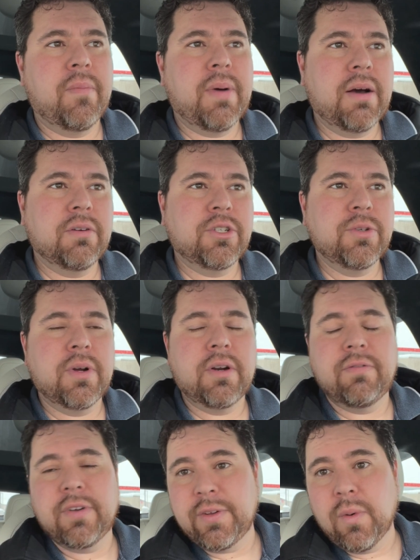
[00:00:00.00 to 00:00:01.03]
about
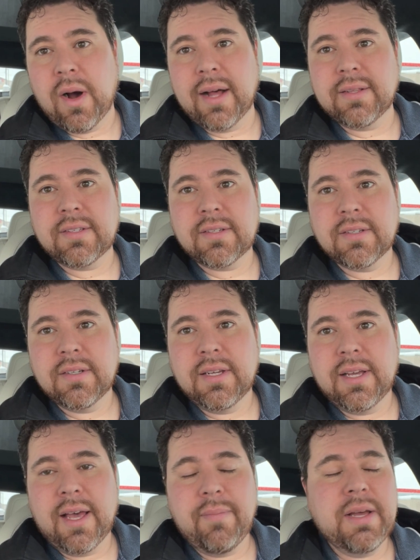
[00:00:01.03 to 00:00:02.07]
250 watts.
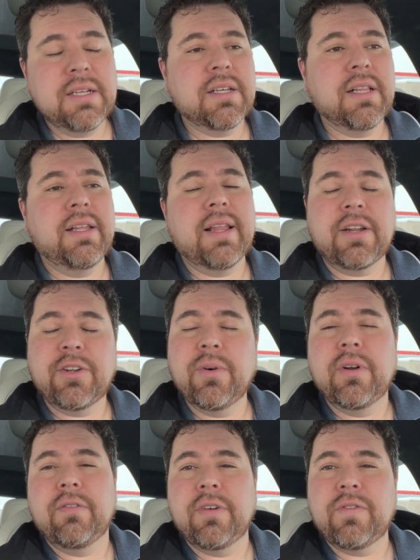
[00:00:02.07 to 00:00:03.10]
And basically, that
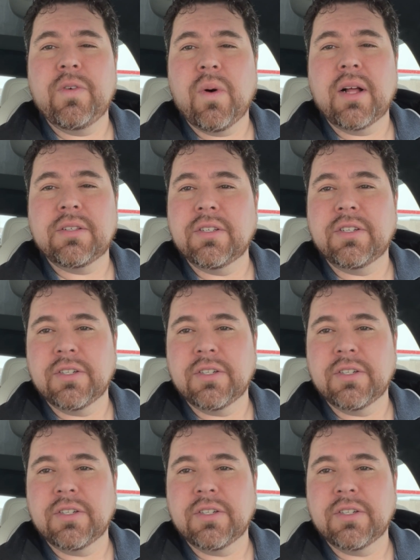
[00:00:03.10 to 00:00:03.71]
250 watts is